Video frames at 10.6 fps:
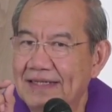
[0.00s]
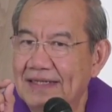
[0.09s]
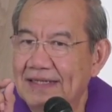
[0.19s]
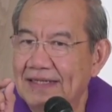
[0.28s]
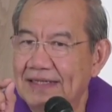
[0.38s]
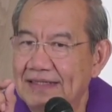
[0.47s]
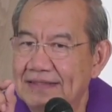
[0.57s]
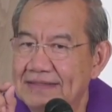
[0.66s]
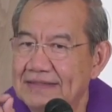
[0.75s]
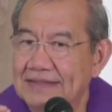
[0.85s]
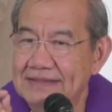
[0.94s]
is
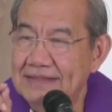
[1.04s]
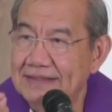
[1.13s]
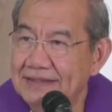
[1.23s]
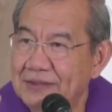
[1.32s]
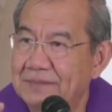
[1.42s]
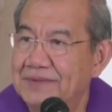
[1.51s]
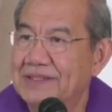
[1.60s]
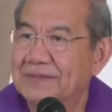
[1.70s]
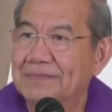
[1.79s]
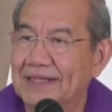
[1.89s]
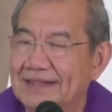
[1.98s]
a sign of
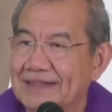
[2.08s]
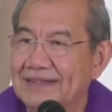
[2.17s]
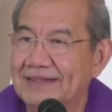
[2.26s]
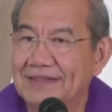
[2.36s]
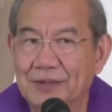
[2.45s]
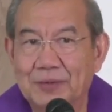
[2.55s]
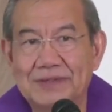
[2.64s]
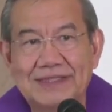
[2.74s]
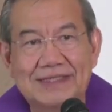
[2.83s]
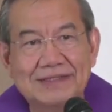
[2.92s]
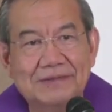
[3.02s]
respect. The only
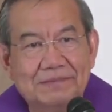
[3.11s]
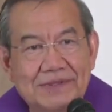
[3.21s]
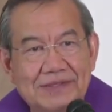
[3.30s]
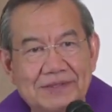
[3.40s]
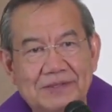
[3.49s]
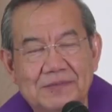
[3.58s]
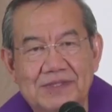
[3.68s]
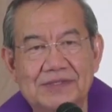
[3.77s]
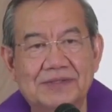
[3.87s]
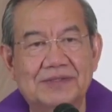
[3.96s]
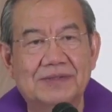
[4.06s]
other person whom
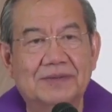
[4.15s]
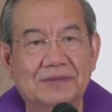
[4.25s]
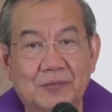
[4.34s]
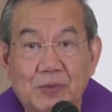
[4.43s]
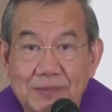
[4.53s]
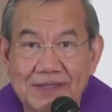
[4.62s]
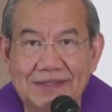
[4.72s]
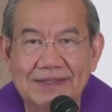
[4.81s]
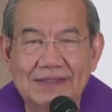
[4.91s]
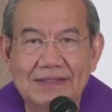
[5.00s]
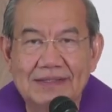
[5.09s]
Jesus called woman
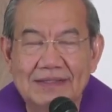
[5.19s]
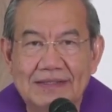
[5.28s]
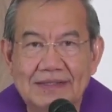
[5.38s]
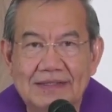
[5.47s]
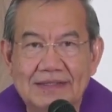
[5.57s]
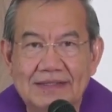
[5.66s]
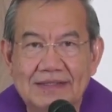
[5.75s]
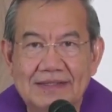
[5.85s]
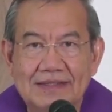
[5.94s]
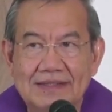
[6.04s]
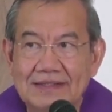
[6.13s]

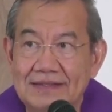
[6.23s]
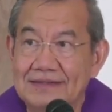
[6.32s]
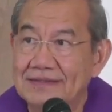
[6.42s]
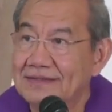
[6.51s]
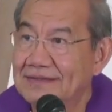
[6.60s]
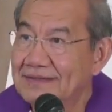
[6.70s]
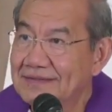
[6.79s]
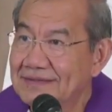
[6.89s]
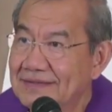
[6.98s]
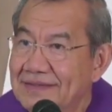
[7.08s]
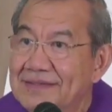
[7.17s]
is
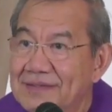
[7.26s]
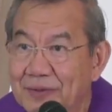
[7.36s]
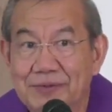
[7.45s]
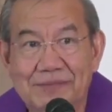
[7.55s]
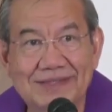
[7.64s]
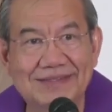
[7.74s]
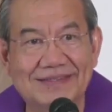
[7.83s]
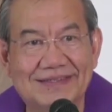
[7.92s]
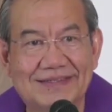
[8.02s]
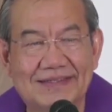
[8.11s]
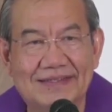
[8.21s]
his own mother.
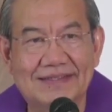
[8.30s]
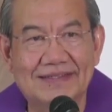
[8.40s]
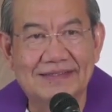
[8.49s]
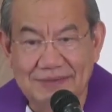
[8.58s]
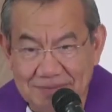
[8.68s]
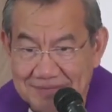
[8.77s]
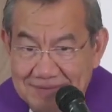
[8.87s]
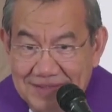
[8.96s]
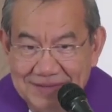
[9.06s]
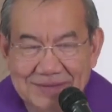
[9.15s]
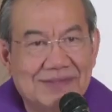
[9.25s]
So I
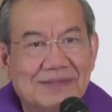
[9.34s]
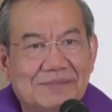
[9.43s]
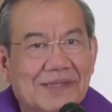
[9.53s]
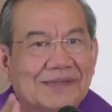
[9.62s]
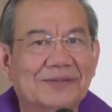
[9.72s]
respect you.